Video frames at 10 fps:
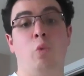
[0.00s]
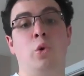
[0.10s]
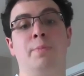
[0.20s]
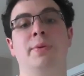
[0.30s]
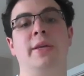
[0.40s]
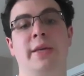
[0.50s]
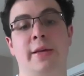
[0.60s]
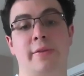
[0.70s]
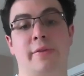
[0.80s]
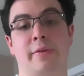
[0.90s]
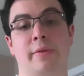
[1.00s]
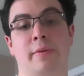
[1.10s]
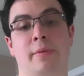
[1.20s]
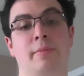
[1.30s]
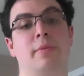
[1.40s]
would be it.
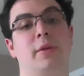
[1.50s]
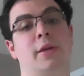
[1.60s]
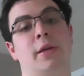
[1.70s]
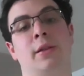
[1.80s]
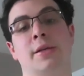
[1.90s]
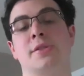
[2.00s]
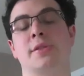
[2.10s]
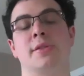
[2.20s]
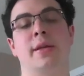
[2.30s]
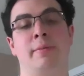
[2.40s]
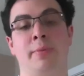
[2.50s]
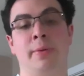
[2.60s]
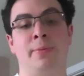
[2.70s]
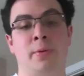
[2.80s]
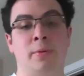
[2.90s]
Get less than 10
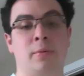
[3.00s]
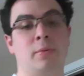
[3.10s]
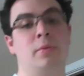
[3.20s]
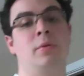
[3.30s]
people.